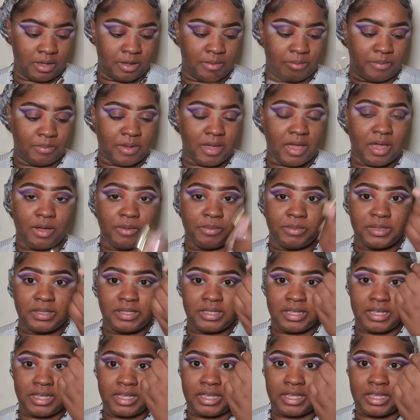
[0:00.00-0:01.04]
But I'll be
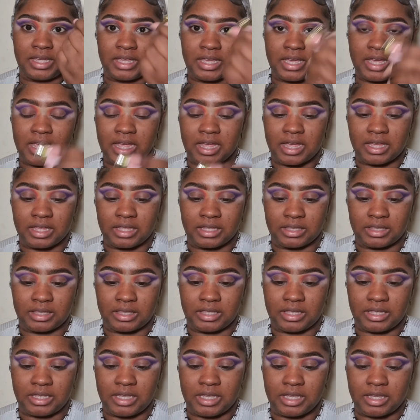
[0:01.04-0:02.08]
taking
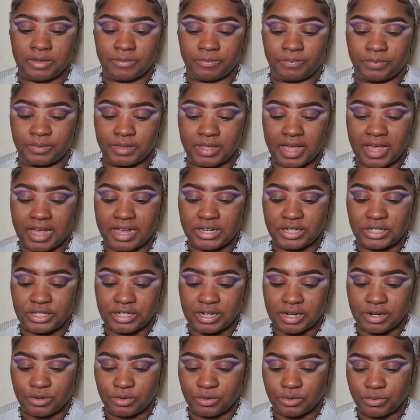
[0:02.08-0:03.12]
the
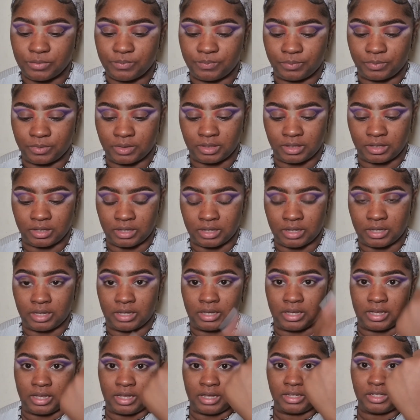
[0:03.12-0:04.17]
eyeshadow,
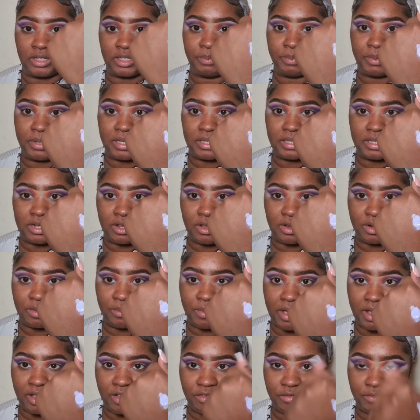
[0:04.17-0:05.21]
just placing it on the
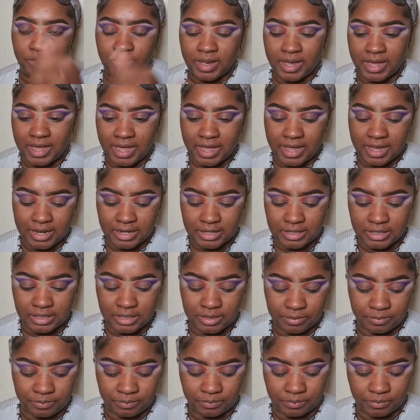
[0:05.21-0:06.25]
back of my hand,
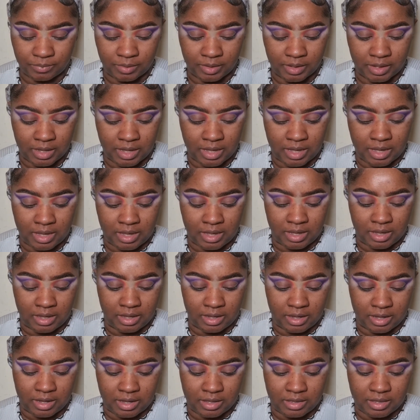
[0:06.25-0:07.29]

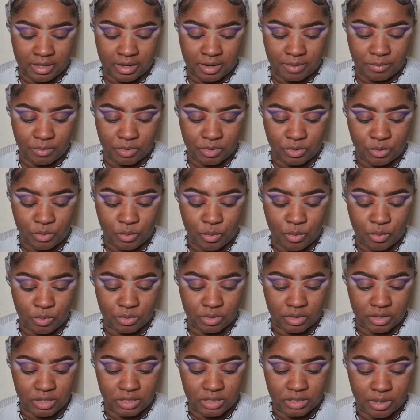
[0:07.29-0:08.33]
and then I'm gonna coat
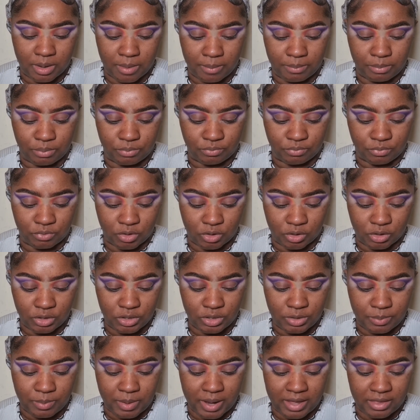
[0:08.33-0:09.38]
this
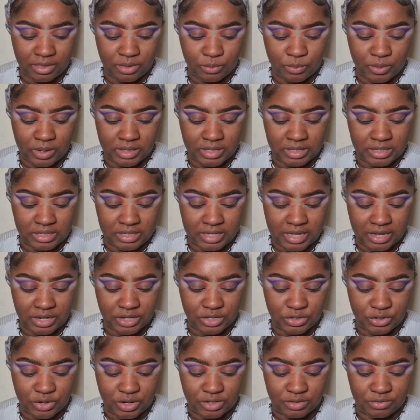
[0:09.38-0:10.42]
brush. By the way, this
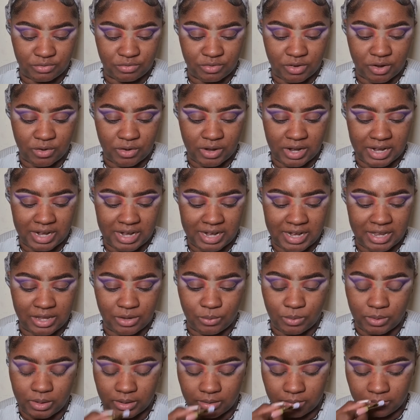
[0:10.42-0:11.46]
texture is very
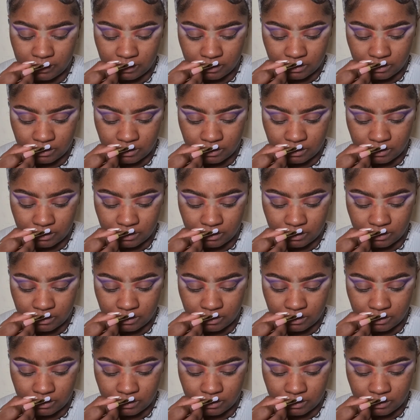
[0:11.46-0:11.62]
liquidy.